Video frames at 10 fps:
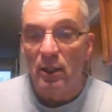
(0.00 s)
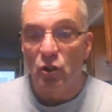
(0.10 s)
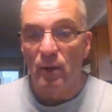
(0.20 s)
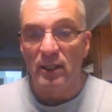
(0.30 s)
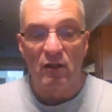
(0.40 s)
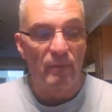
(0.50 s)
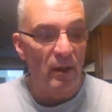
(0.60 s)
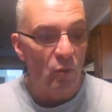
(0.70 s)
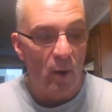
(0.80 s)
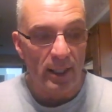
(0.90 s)
The trends have
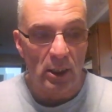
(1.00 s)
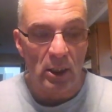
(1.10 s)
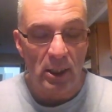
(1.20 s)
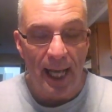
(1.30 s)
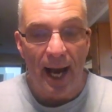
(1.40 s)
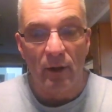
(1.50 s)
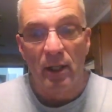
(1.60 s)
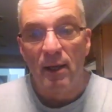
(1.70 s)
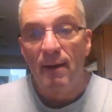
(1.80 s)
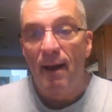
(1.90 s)
been west and south,
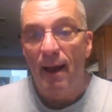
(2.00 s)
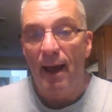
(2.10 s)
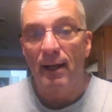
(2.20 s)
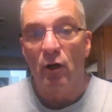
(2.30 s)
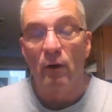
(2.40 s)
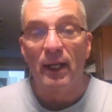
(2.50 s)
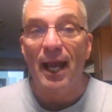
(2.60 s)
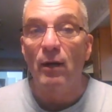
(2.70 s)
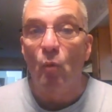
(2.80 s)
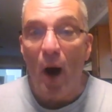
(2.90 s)
and a
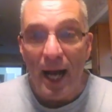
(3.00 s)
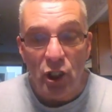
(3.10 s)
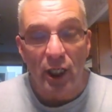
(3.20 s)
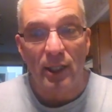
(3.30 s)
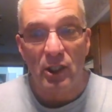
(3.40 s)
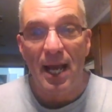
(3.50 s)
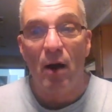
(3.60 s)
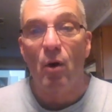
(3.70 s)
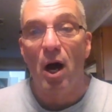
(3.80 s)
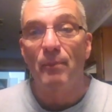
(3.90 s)
hurricane watch is
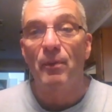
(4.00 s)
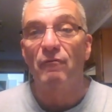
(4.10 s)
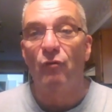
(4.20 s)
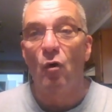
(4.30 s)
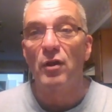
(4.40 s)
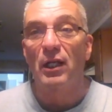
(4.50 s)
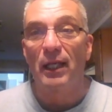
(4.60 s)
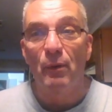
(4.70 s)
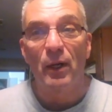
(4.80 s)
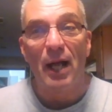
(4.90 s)
now up for the
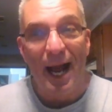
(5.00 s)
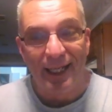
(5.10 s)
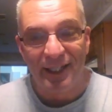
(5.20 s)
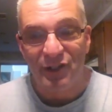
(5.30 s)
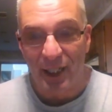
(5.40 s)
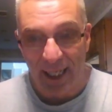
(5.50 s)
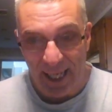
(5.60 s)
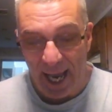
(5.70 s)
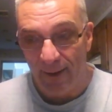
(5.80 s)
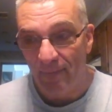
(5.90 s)
Leeward Islands
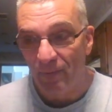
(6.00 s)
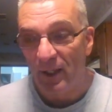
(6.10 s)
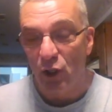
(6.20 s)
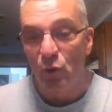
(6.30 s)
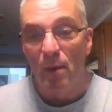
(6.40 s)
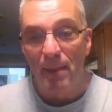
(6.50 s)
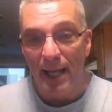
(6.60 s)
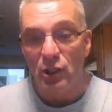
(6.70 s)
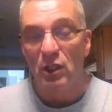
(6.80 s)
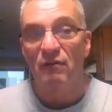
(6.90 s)
again. Can you
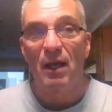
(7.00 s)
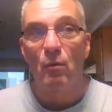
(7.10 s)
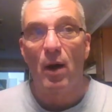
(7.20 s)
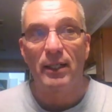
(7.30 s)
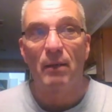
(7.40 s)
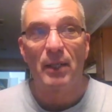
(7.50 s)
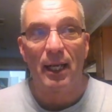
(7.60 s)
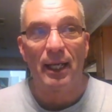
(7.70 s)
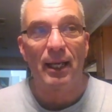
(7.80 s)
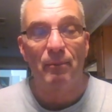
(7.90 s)
imagine if they wind up
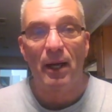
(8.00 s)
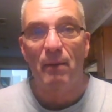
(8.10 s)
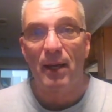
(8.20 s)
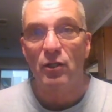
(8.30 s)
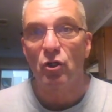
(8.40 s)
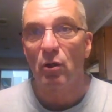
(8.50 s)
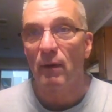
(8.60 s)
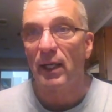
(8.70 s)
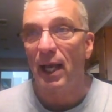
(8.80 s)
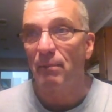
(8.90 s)
getting hit by a major
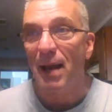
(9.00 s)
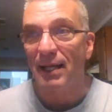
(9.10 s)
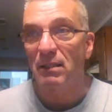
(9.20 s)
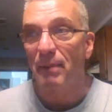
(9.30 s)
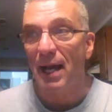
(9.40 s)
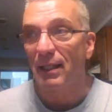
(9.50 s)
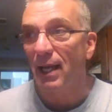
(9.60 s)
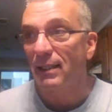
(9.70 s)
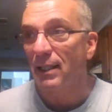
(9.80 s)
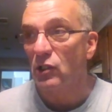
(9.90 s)
hurricane back to back
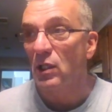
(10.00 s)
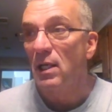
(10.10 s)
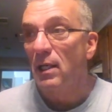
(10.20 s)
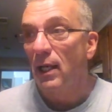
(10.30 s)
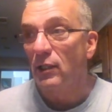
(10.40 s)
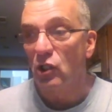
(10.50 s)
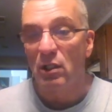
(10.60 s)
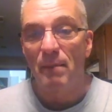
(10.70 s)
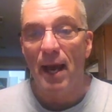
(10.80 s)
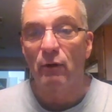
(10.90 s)
like this in
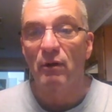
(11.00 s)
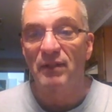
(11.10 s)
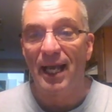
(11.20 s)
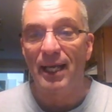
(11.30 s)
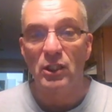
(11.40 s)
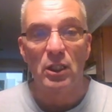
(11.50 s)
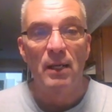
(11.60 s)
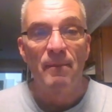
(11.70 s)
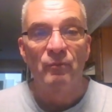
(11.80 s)
just a matter of days?